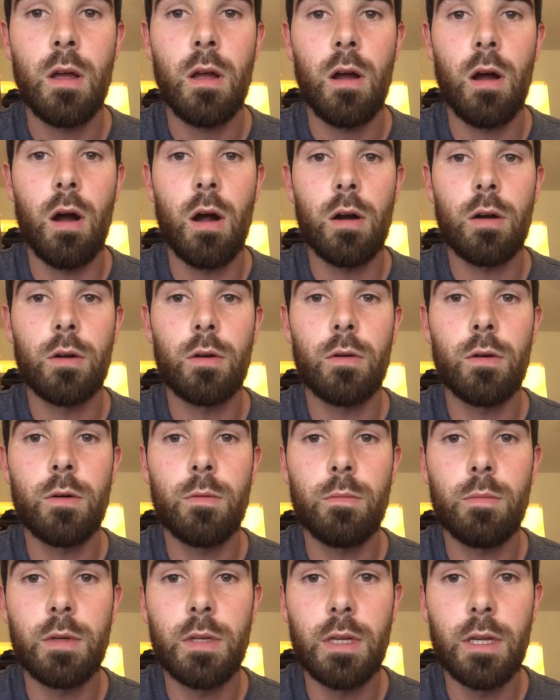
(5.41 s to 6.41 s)
Our group
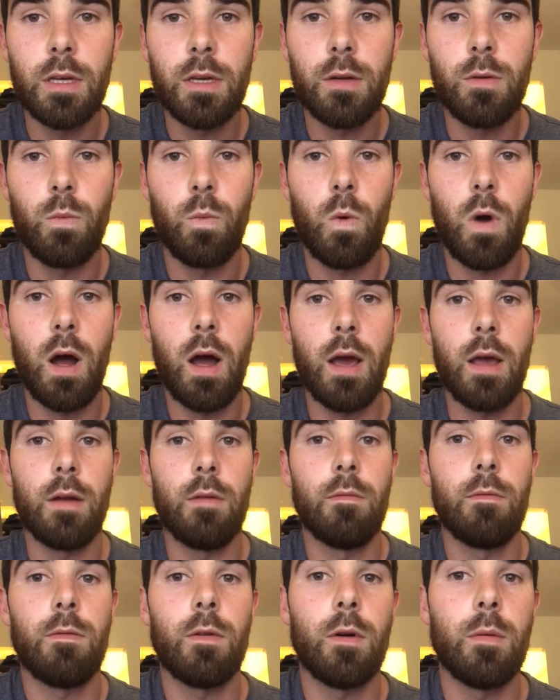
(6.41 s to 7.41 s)
did wine
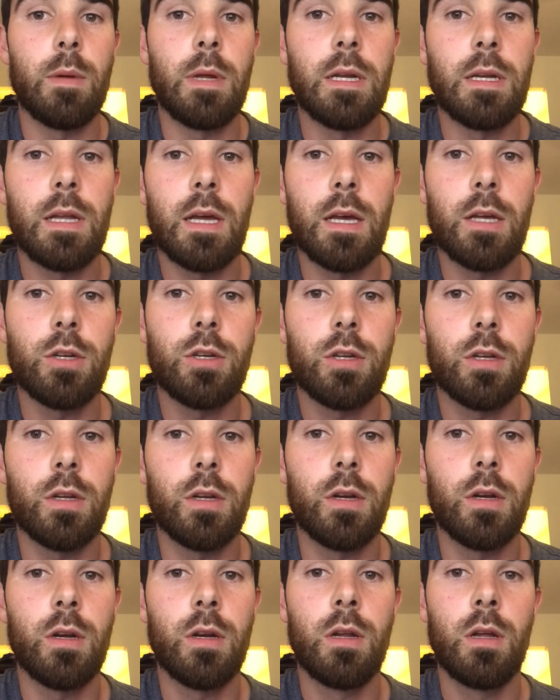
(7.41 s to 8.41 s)

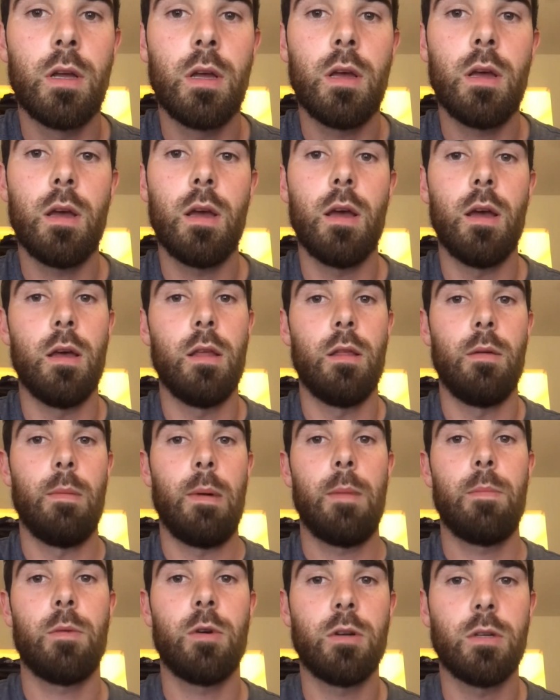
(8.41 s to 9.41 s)
fermentation, and the
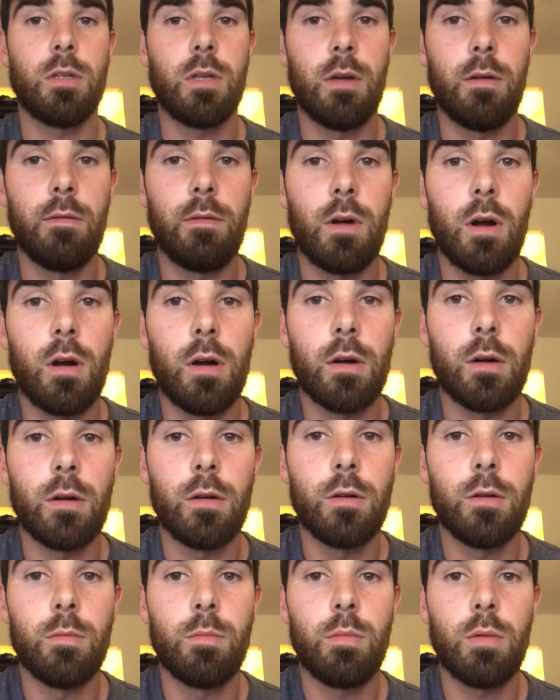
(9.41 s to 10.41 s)
members of our
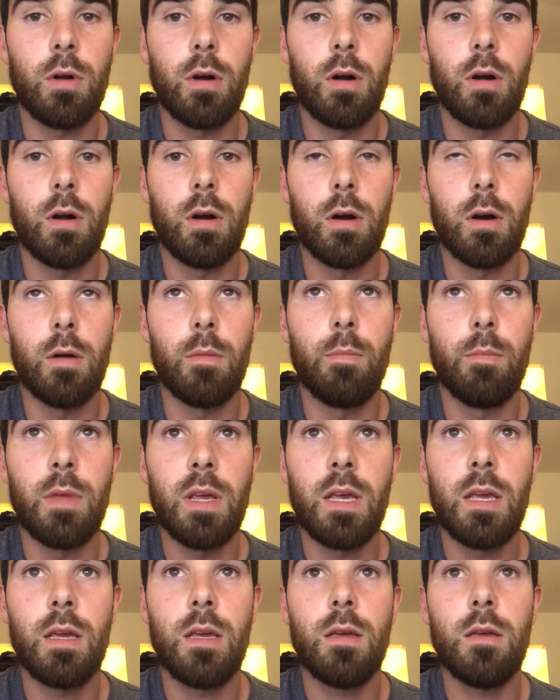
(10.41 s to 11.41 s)
group are
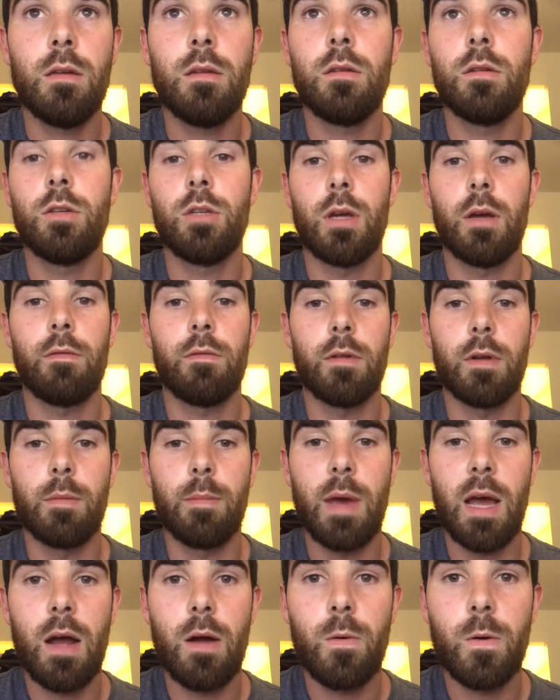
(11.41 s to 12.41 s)
me, Jeffrey
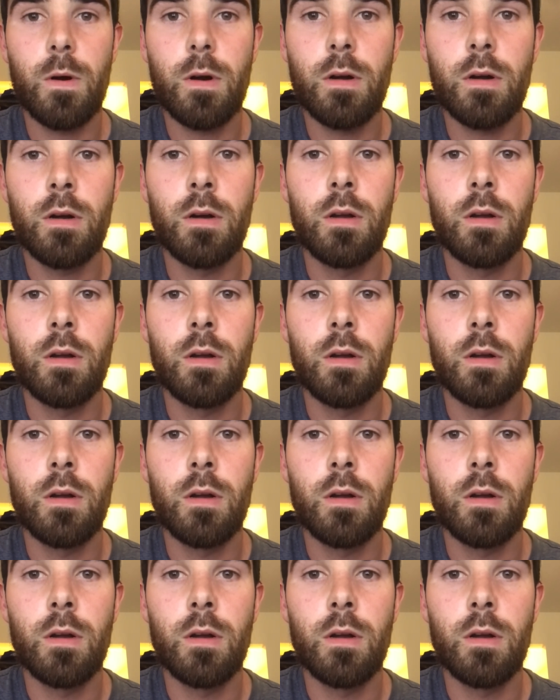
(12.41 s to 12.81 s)
Bauer,